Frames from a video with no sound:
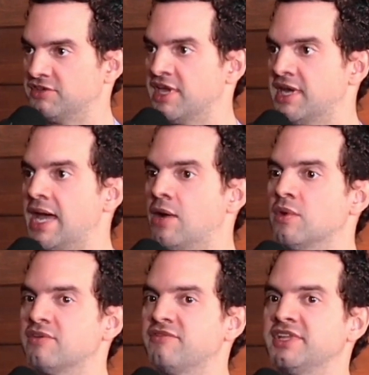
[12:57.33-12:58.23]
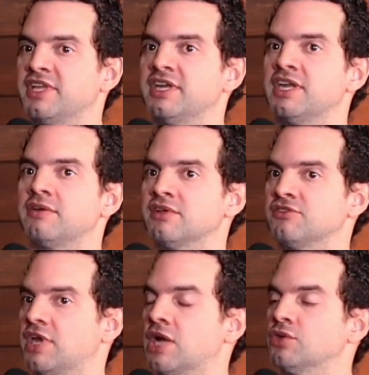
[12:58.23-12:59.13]
And how are veterinarians
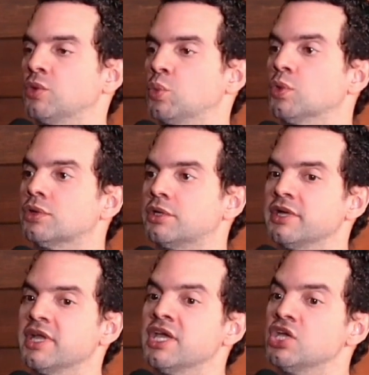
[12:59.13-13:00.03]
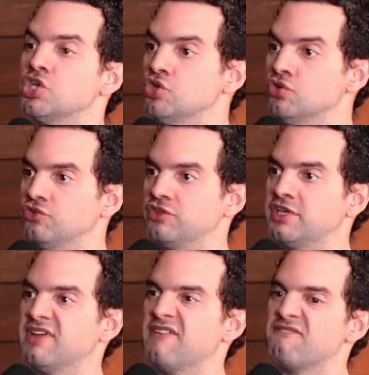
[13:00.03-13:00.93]
around the world using
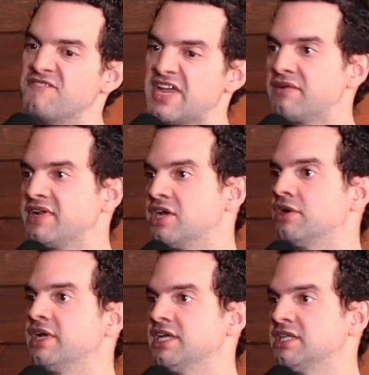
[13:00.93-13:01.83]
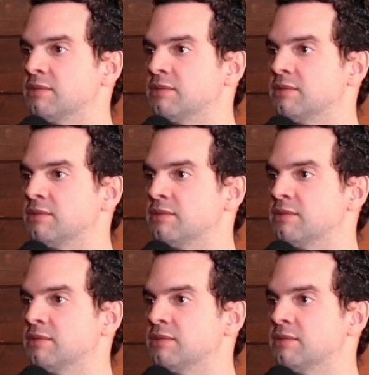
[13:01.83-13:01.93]
it very early in the